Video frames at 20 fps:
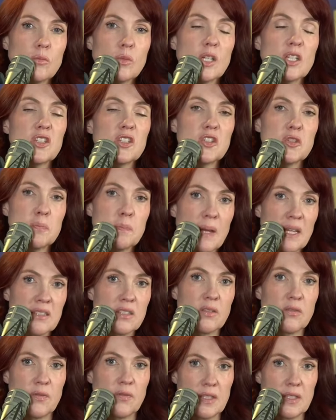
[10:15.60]

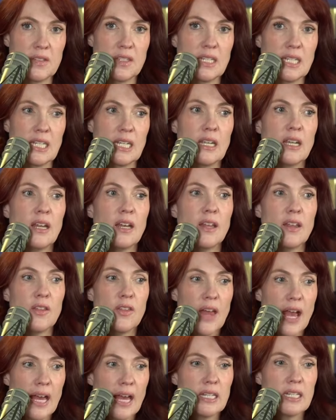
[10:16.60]
specificity.
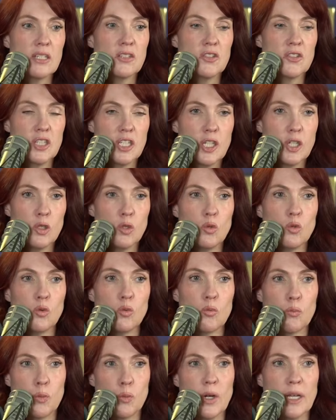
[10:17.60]
That is you
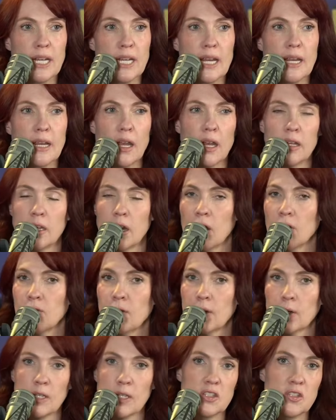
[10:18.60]
bringing a
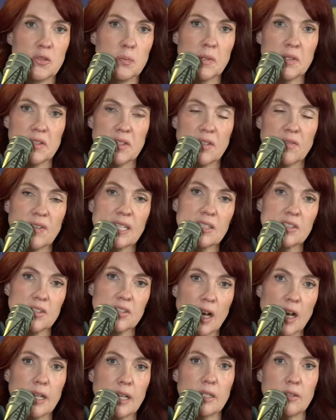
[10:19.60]
very specific
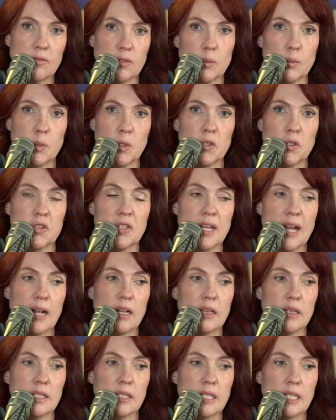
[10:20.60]
side of your
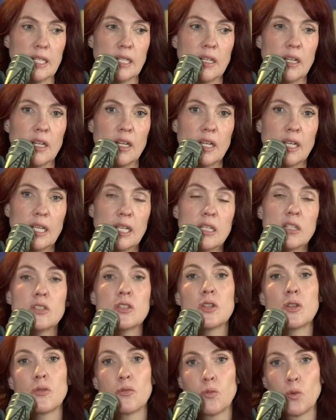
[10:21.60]
personality into
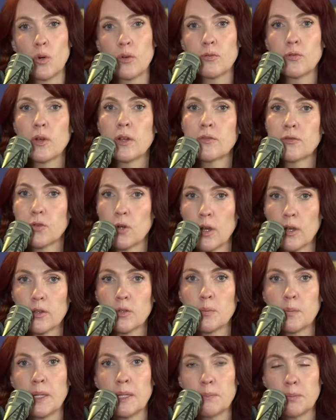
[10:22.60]
the forefront for
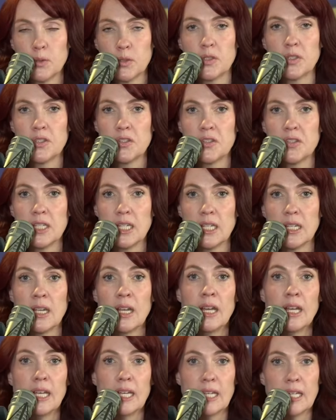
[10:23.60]
other people to see.
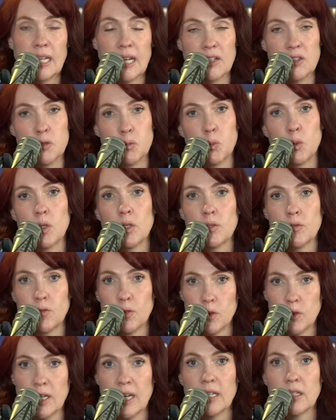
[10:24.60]
It has worked
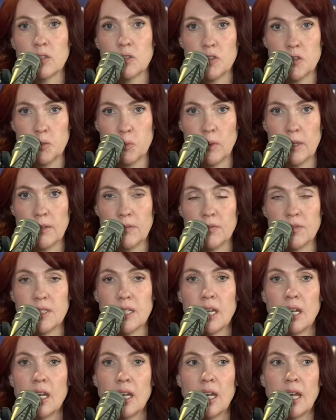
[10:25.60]
for Taylor Swift
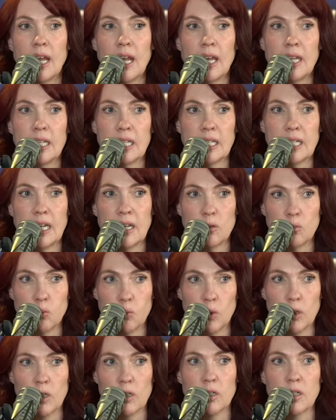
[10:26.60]
and it can
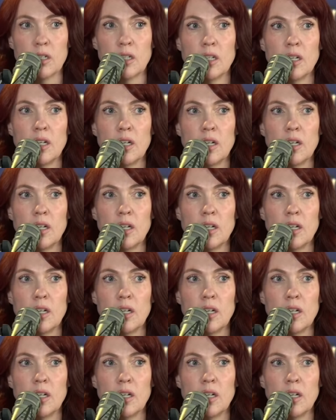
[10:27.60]
work